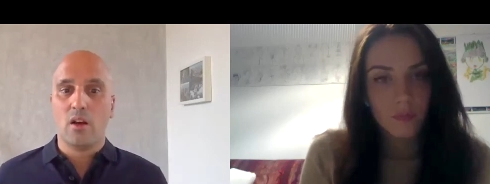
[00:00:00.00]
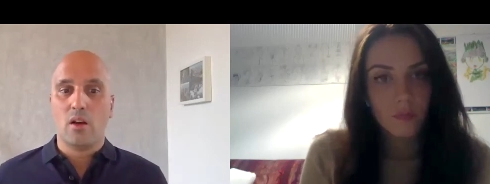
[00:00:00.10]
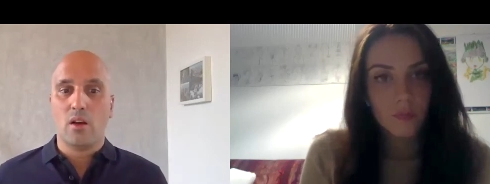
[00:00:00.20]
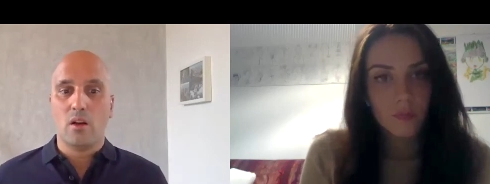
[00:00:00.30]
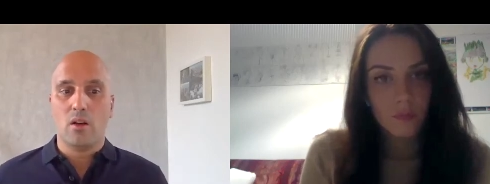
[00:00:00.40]

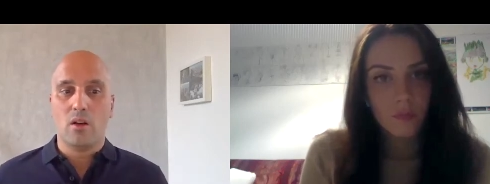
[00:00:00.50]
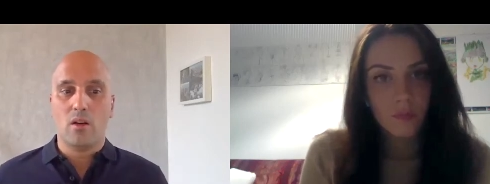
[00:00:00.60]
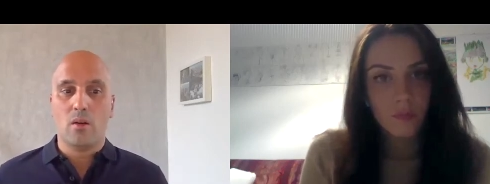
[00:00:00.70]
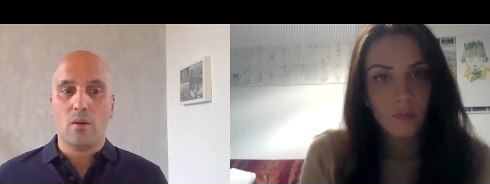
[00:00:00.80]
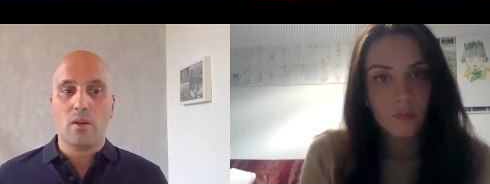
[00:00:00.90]

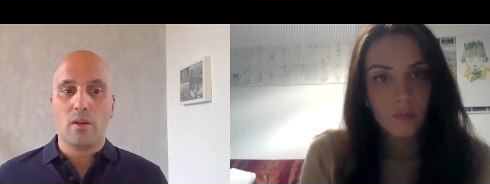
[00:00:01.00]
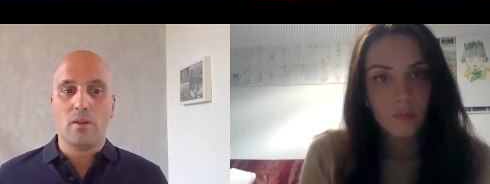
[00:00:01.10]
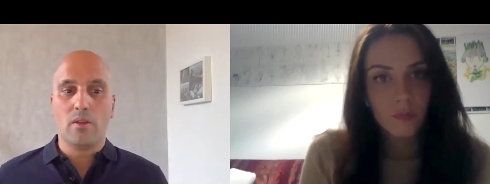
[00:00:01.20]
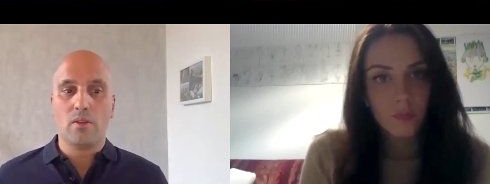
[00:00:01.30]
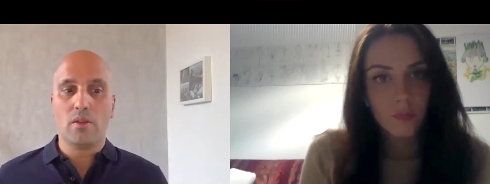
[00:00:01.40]
Speaker 1: Uh,
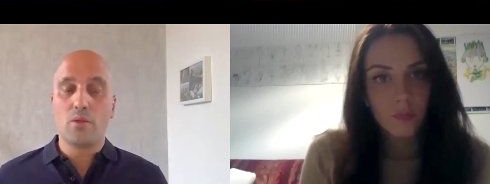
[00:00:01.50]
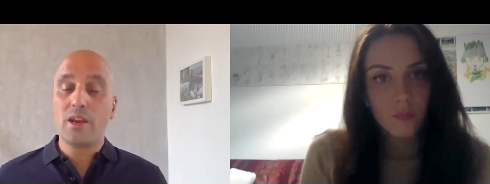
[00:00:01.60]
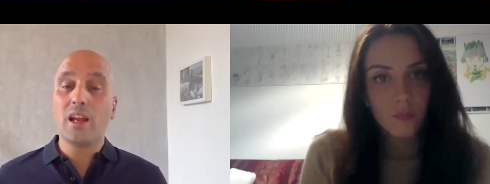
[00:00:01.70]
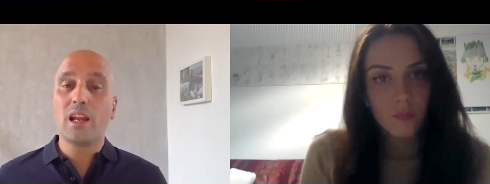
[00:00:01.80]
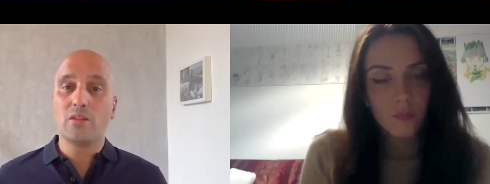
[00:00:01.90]
the
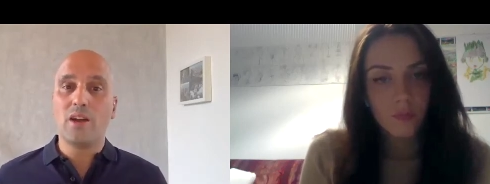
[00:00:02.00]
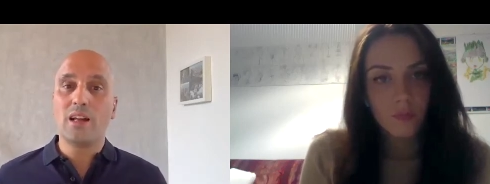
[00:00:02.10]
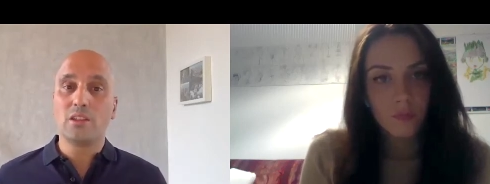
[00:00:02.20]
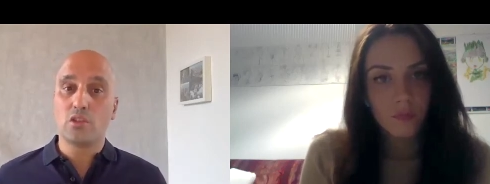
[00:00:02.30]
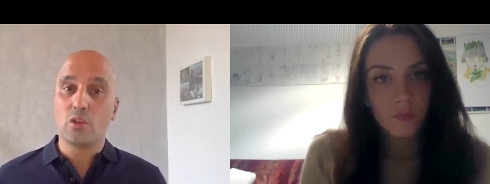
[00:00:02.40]
real
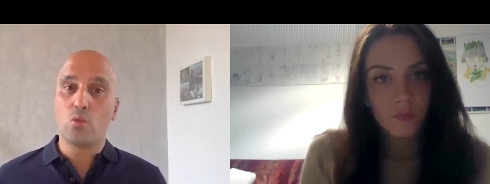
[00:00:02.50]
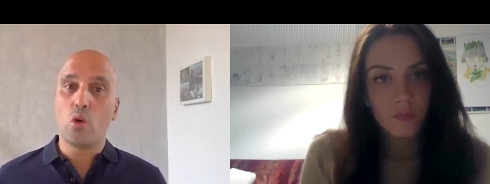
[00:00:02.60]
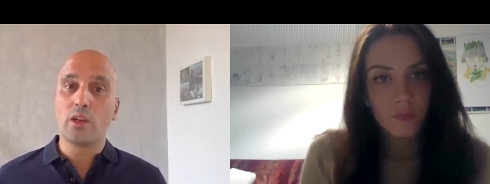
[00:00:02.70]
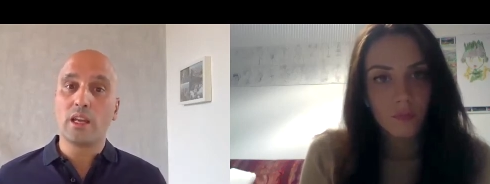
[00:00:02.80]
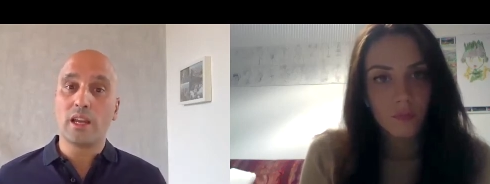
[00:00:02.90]
advantage in
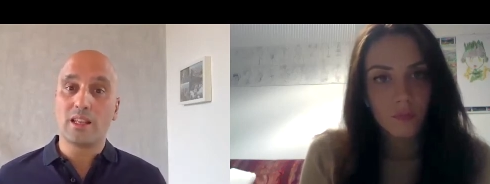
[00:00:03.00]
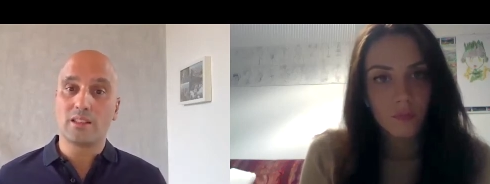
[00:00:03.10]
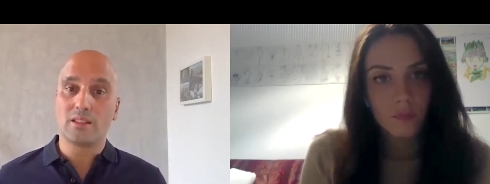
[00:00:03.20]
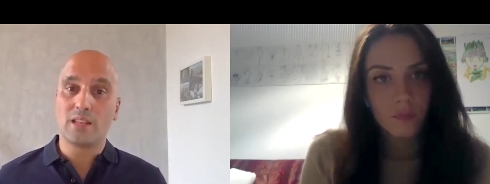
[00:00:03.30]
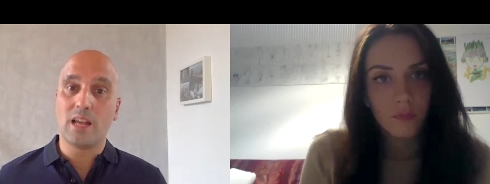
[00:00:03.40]
working in a
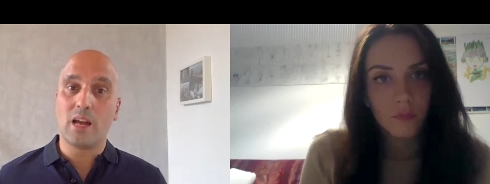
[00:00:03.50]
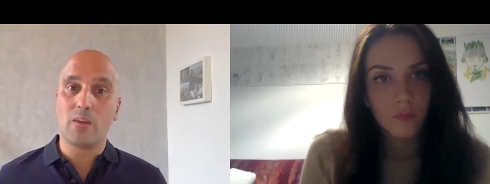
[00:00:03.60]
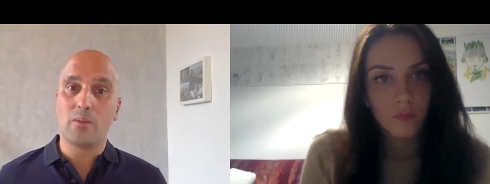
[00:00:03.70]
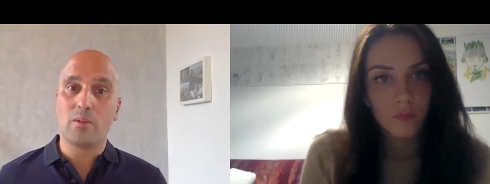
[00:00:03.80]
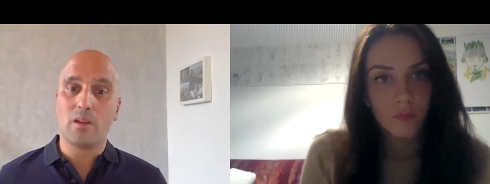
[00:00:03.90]

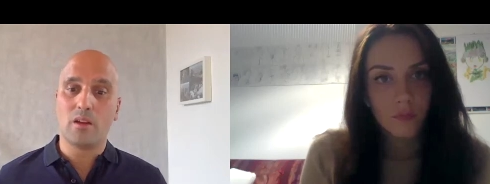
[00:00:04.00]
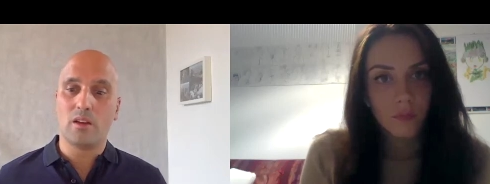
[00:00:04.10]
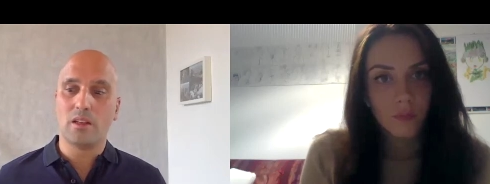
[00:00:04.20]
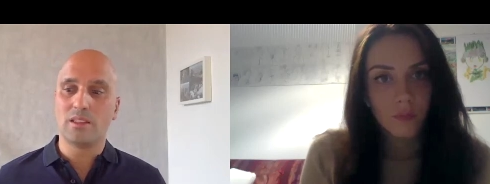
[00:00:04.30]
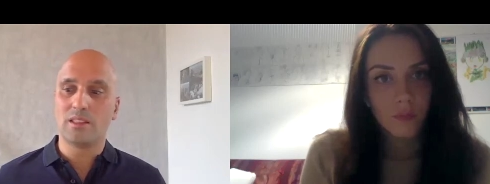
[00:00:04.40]
startup
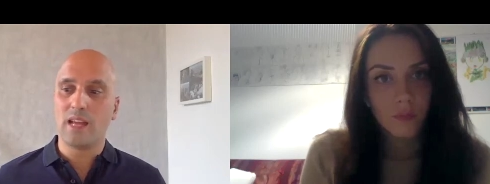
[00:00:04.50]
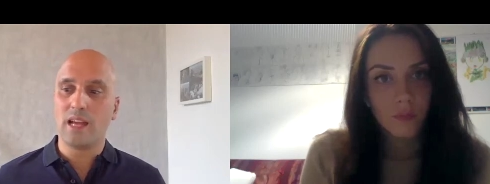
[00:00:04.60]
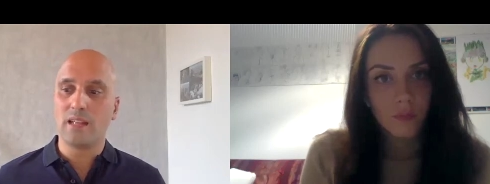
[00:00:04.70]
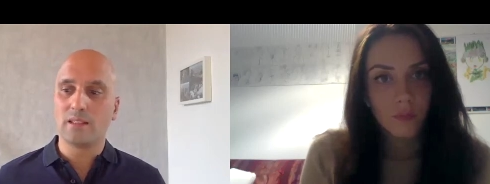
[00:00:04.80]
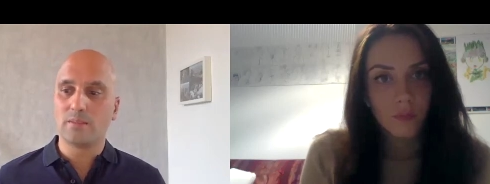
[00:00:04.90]
uh, is
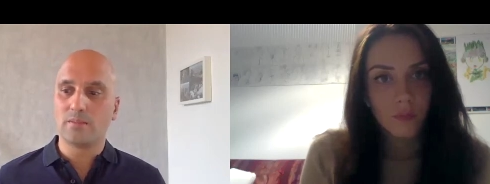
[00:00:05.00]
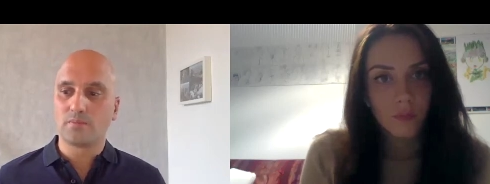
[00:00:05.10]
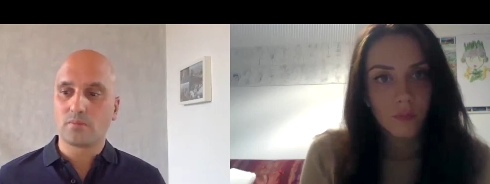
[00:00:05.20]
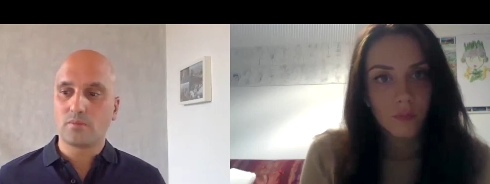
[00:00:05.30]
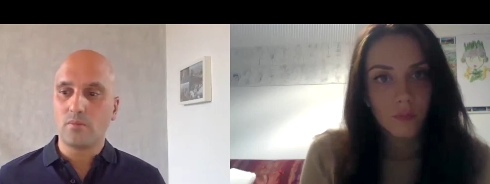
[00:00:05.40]
that
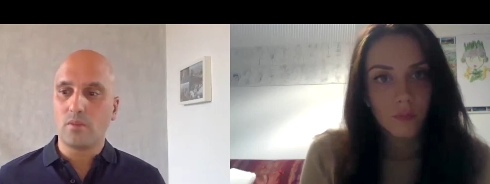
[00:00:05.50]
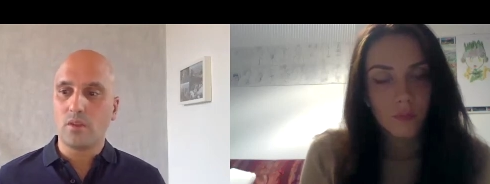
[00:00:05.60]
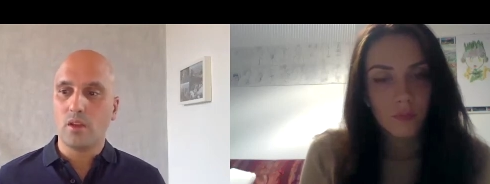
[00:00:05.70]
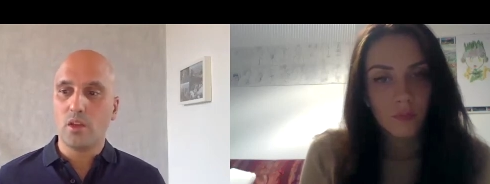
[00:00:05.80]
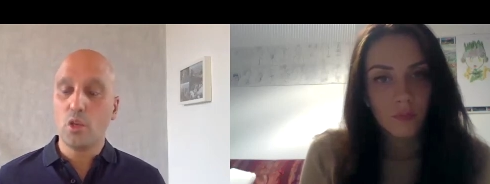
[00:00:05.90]

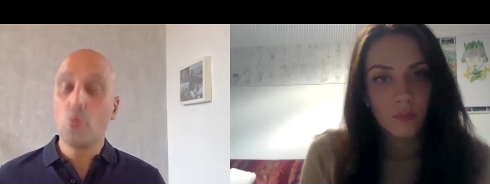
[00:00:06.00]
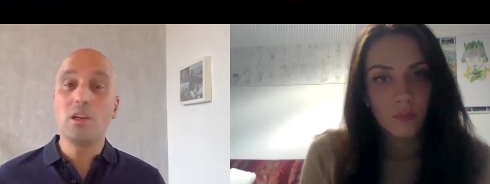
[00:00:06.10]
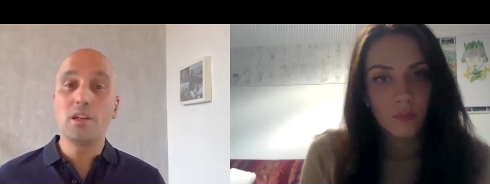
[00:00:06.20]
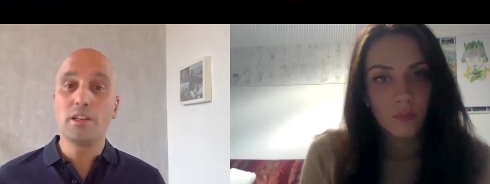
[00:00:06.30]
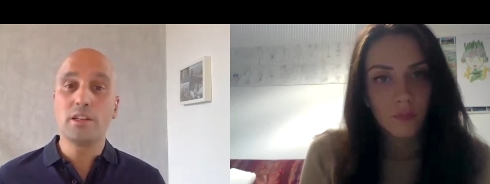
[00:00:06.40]
you
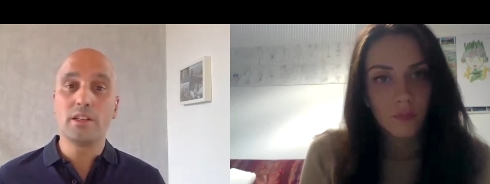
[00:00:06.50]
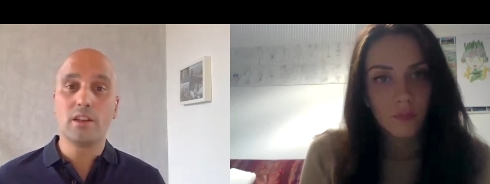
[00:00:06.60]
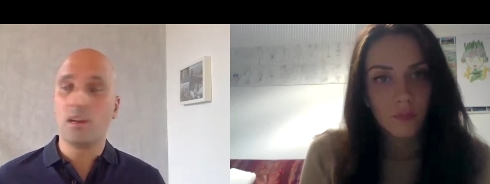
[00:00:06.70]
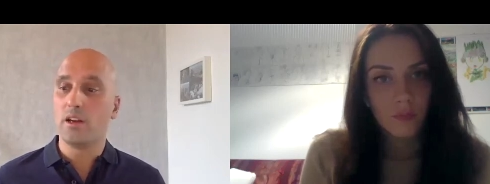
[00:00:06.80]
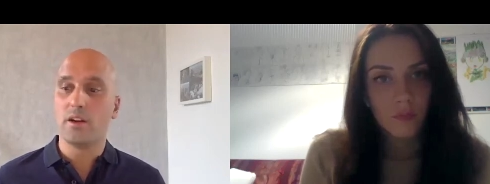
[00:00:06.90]
will
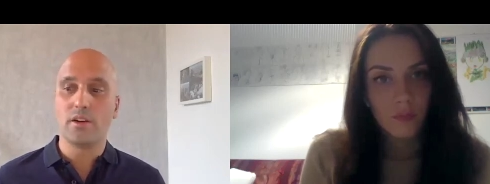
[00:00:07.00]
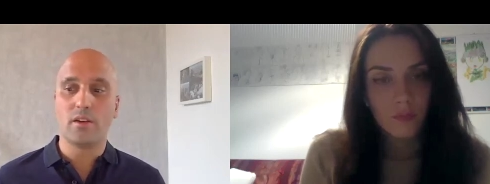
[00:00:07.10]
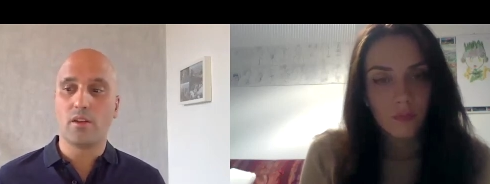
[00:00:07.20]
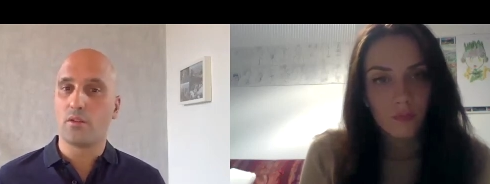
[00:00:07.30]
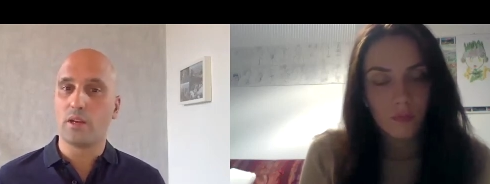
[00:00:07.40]

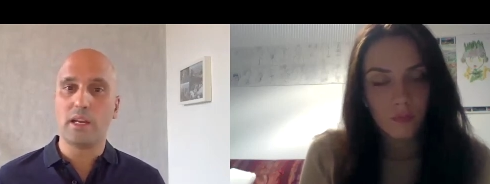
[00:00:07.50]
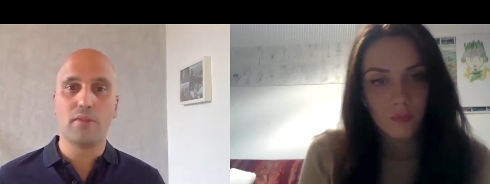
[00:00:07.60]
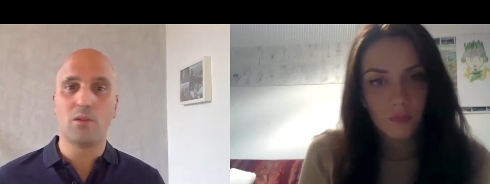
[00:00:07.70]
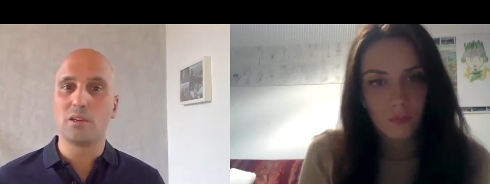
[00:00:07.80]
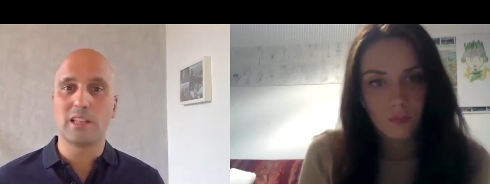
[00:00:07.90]
learn three,
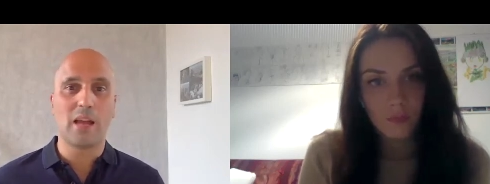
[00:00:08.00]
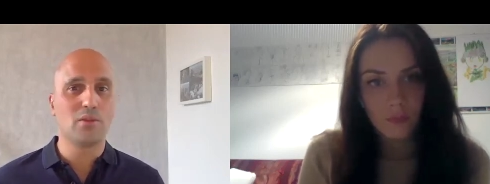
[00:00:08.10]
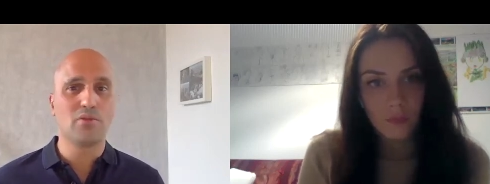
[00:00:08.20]
four times